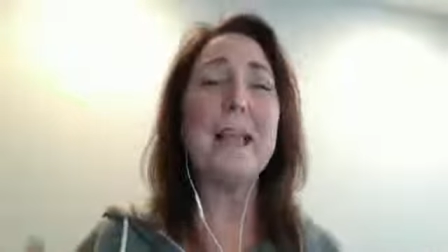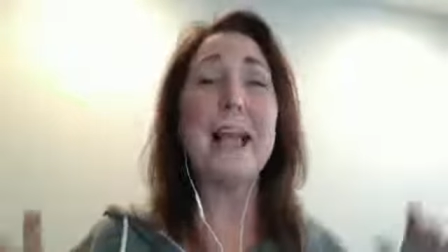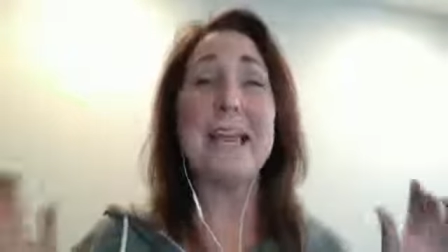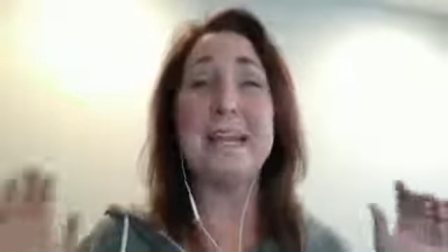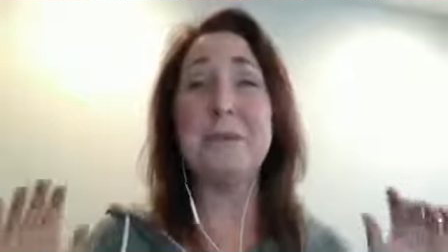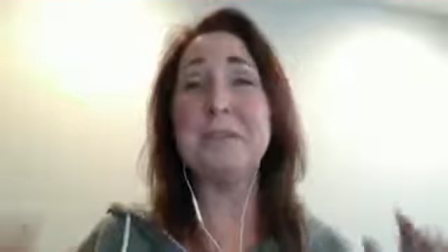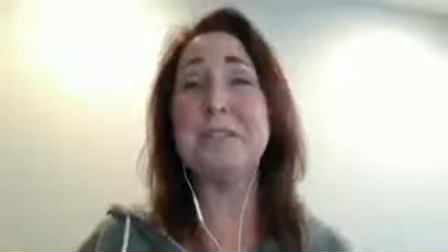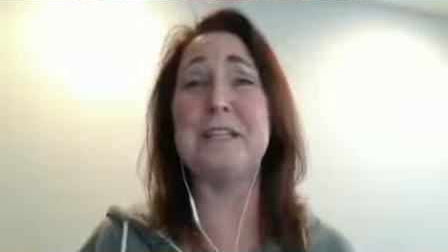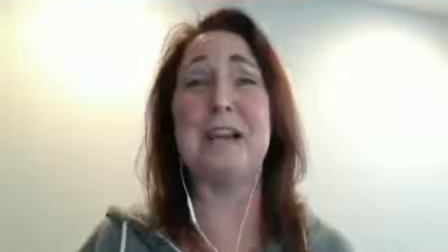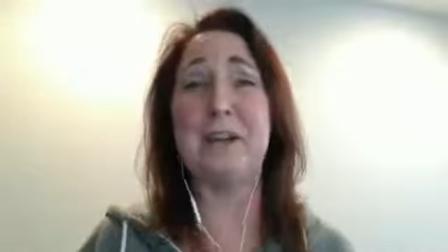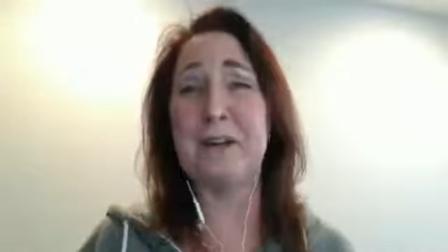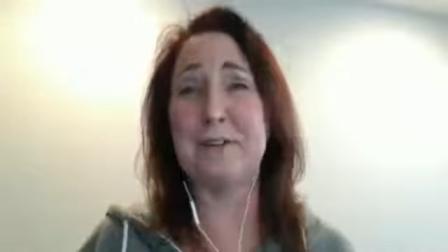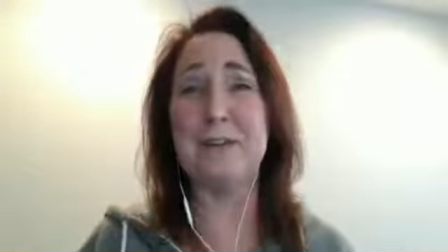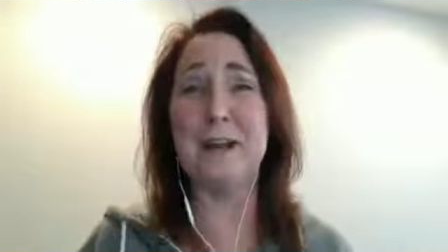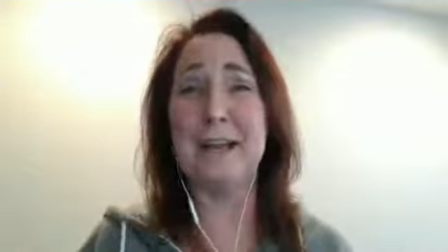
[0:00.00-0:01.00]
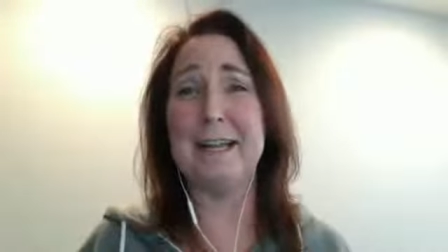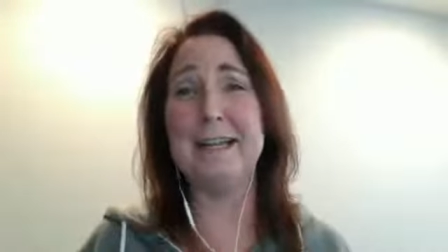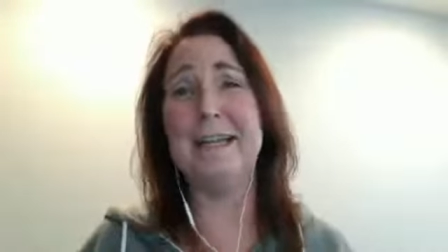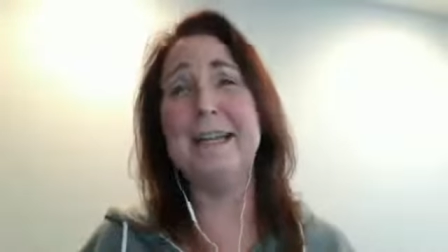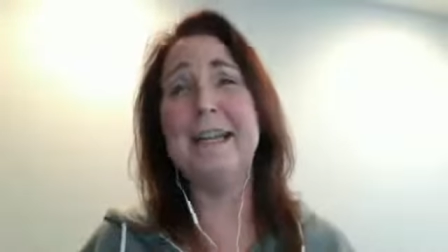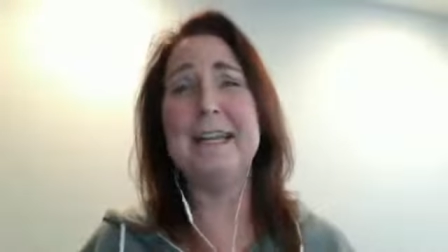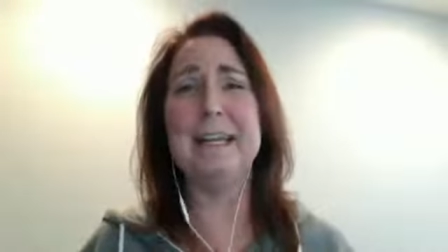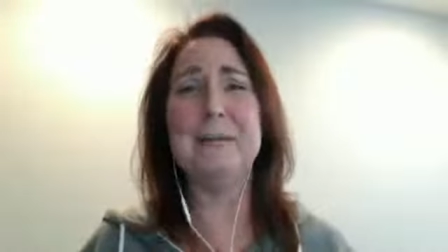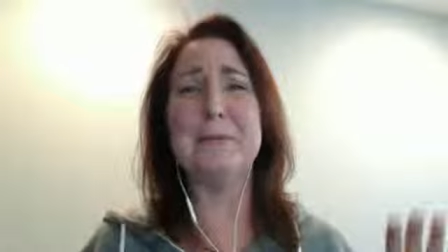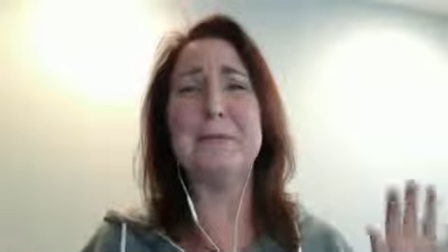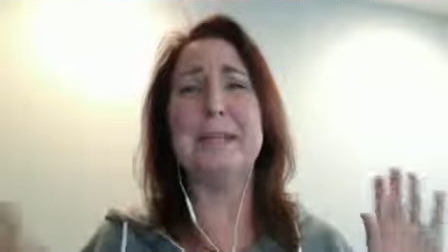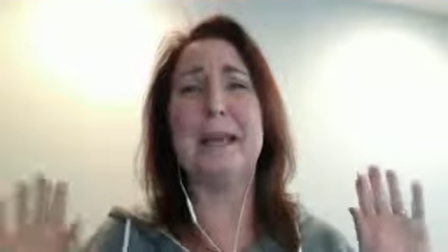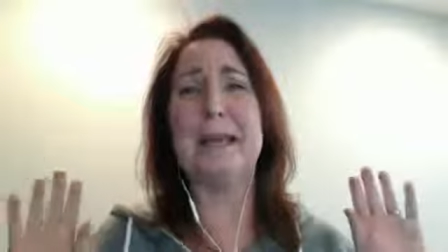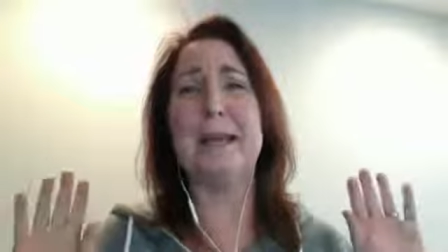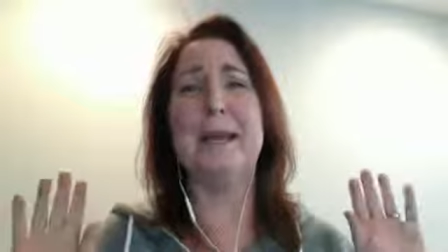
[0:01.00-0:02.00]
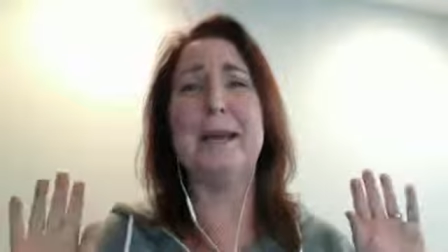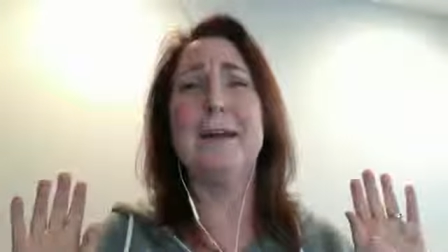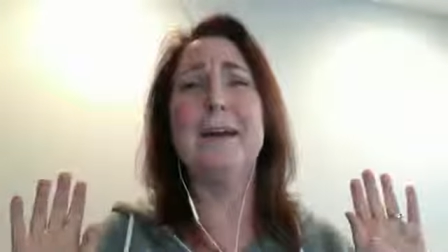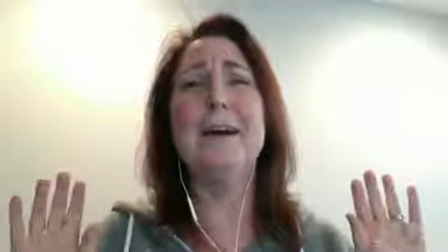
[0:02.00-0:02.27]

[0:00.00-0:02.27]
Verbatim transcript: And he was terrified. He was like,